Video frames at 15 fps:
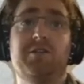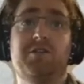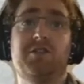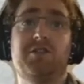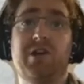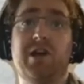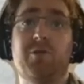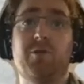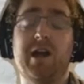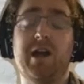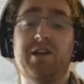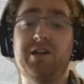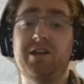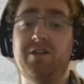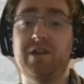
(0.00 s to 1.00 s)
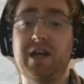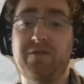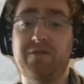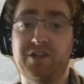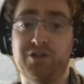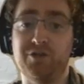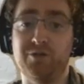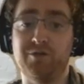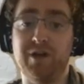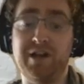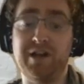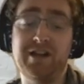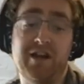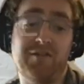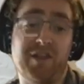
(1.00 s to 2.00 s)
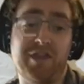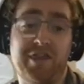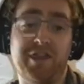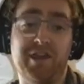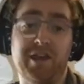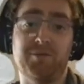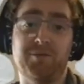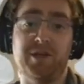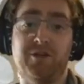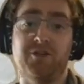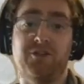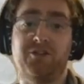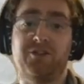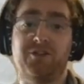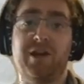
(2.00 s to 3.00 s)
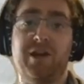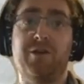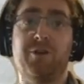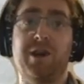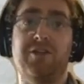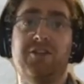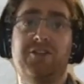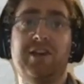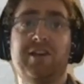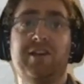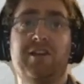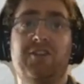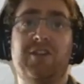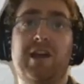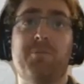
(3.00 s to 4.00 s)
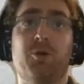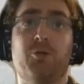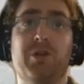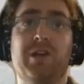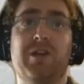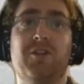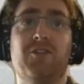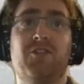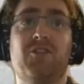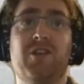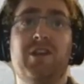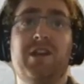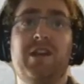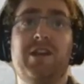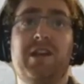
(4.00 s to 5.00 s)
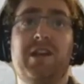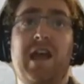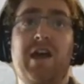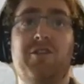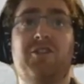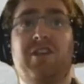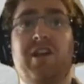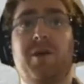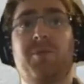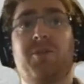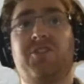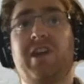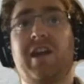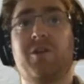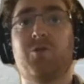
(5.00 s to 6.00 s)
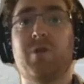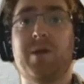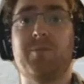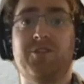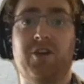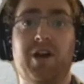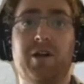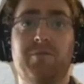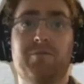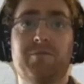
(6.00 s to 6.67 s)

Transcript: straight away, I didn't have to think, because straight away, the second example is how you set up a static website.